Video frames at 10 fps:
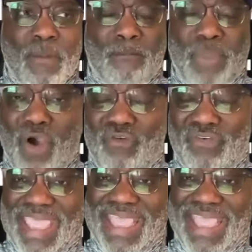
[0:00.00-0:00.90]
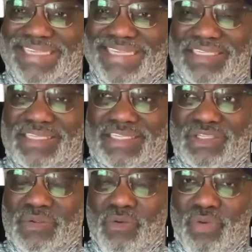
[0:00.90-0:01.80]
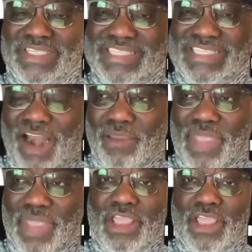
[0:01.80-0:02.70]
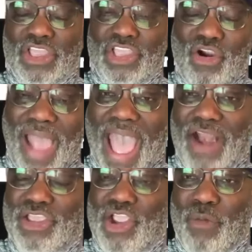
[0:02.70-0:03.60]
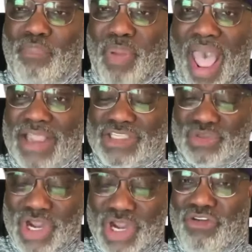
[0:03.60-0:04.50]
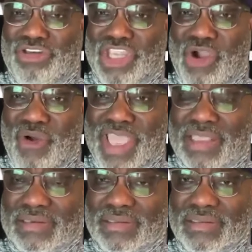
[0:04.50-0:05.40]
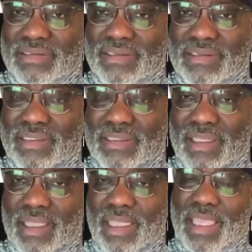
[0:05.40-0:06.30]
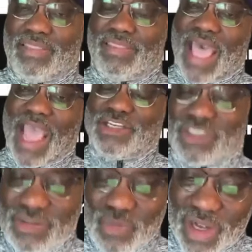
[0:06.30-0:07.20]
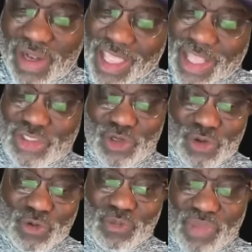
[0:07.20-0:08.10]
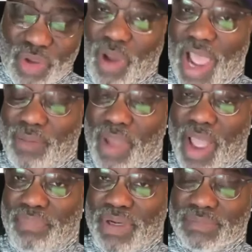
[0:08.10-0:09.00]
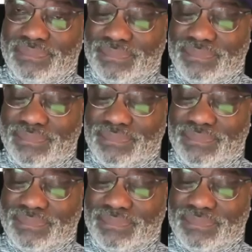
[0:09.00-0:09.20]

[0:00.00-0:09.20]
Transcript: Both instances was telling me, you're out of your box. What are you doing? And that's what led to me writing my book.